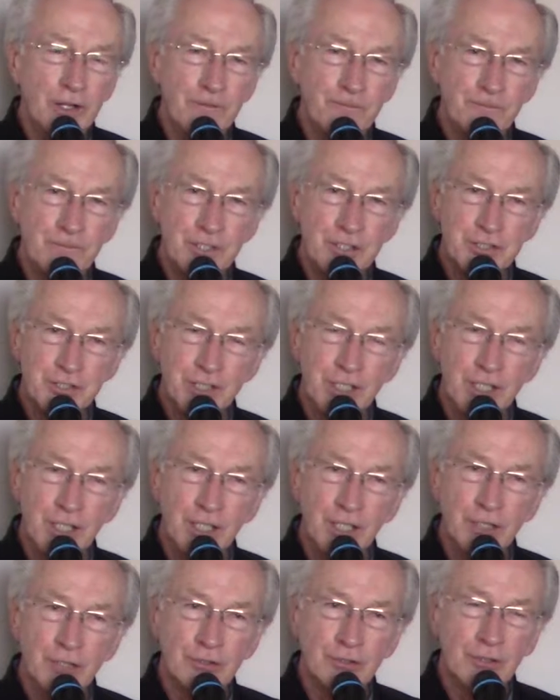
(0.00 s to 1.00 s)
a
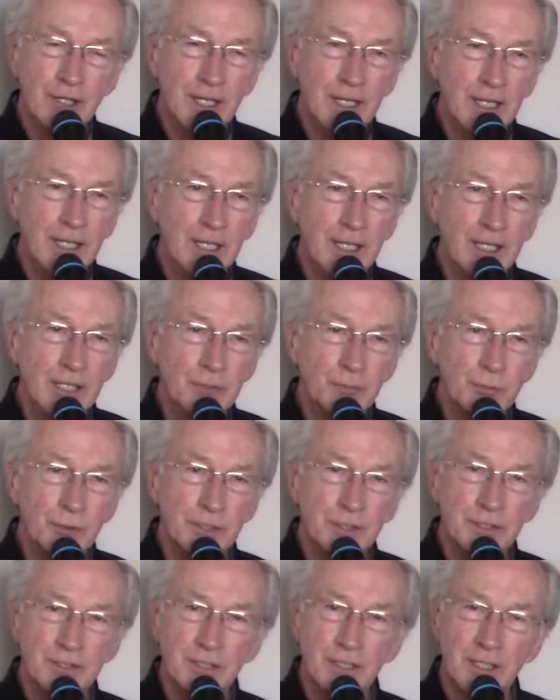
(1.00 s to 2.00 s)
fishing crate
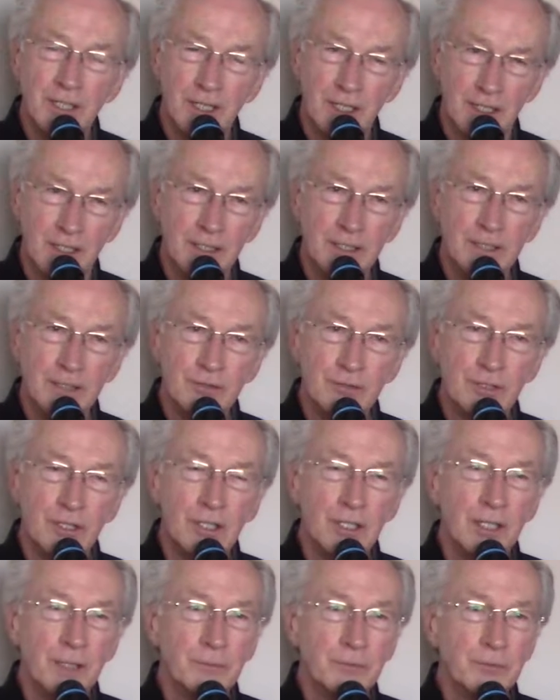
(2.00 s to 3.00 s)
with a line
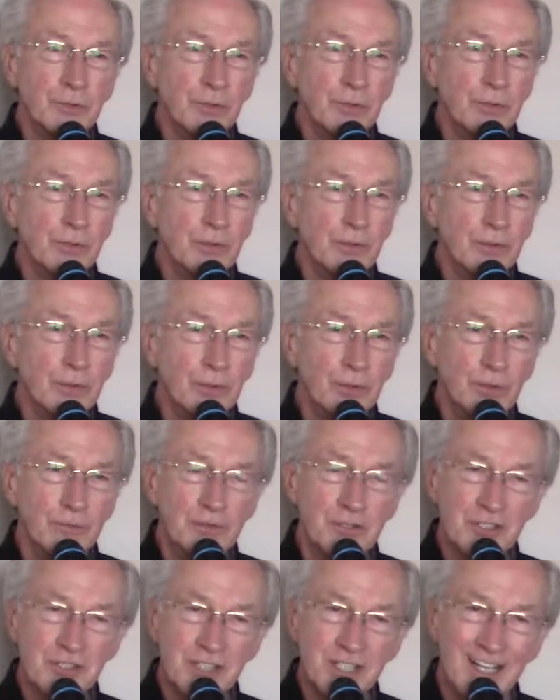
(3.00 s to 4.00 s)
dropped
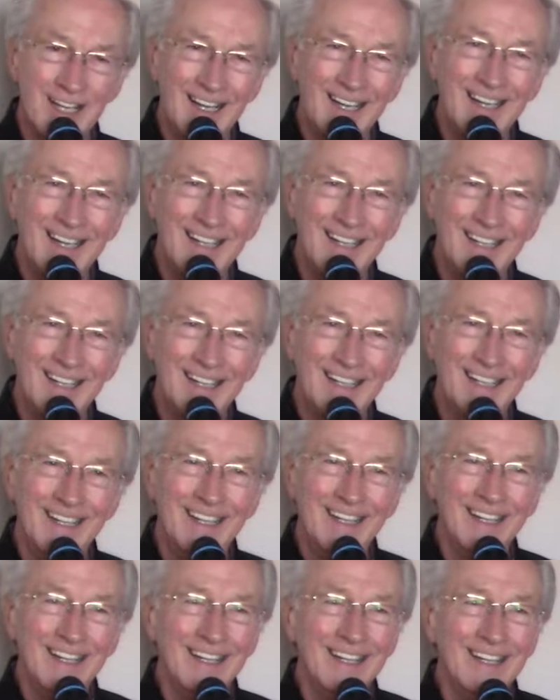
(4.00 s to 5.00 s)

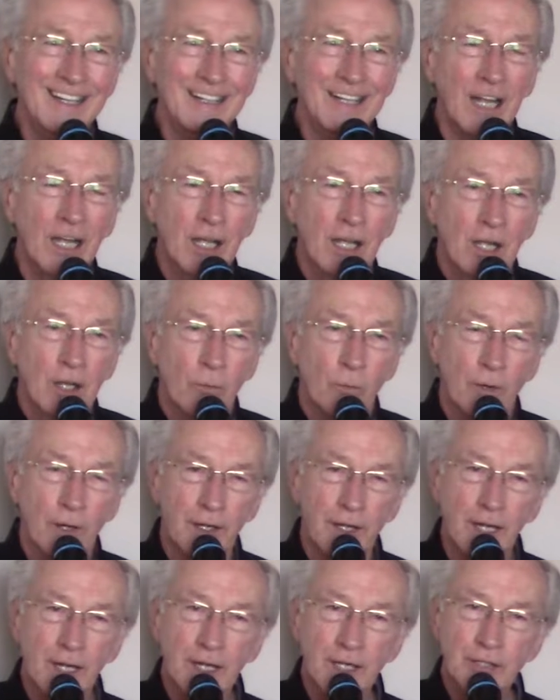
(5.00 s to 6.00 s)
overside.
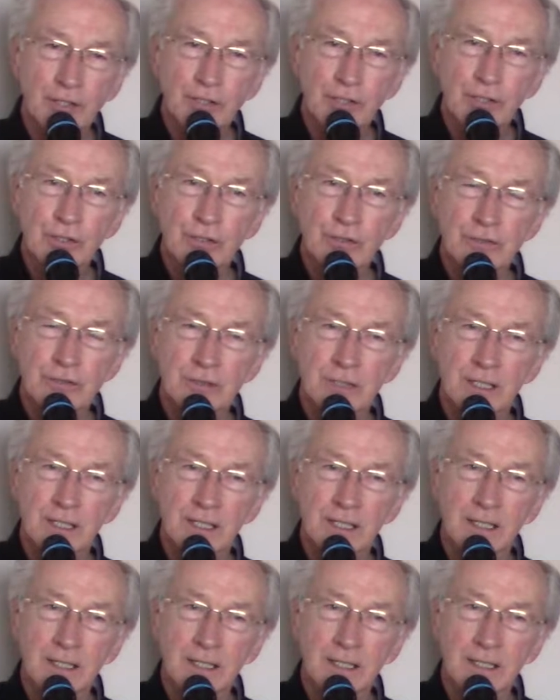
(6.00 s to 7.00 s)
What are you
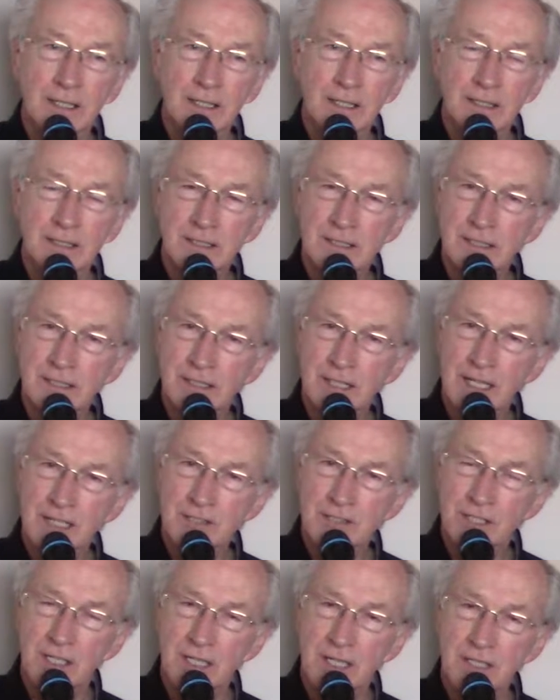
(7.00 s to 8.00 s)
trying to
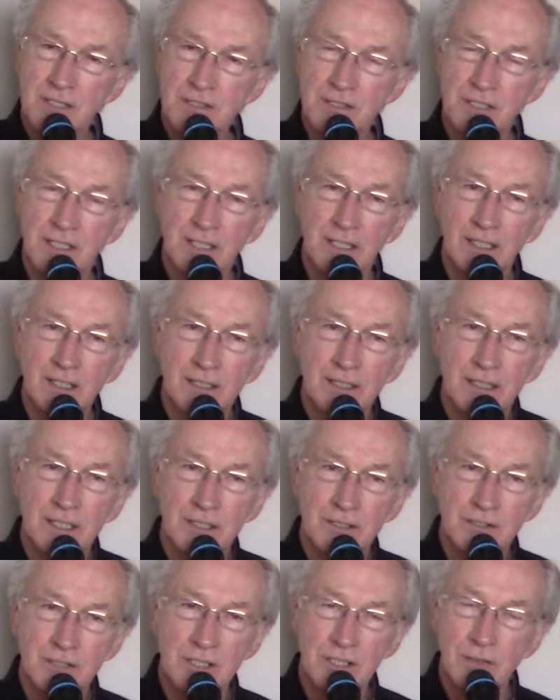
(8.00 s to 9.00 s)
catch? I said.
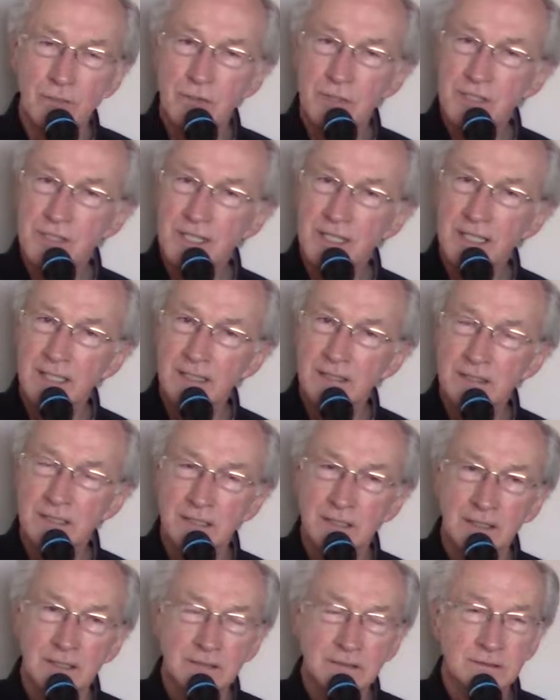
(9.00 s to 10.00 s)
She was eight
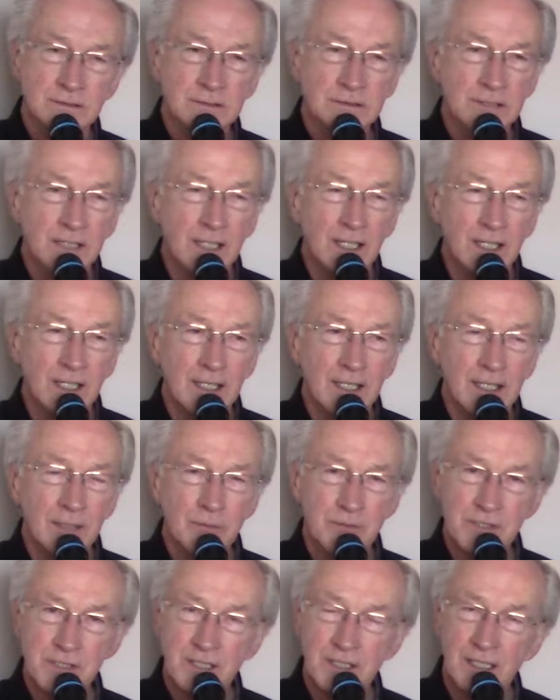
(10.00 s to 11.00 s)
and I
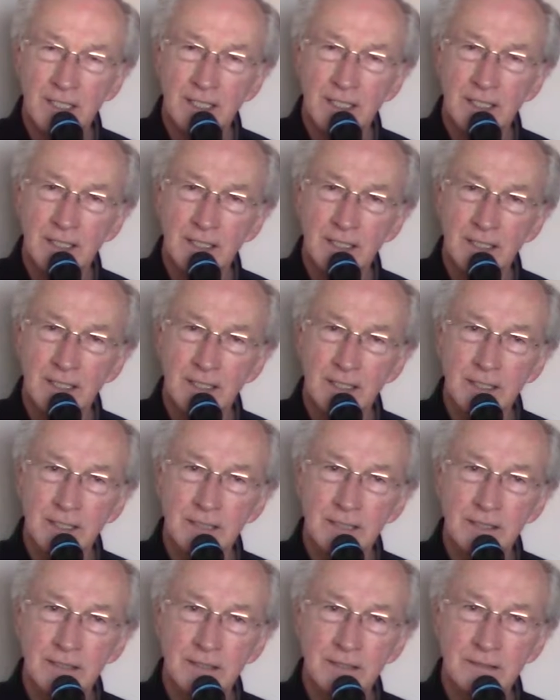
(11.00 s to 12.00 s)
was
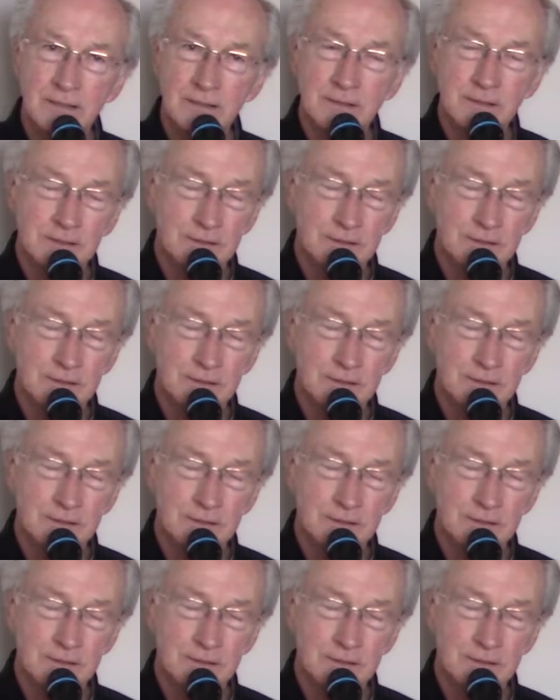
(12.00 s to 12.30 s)
nine.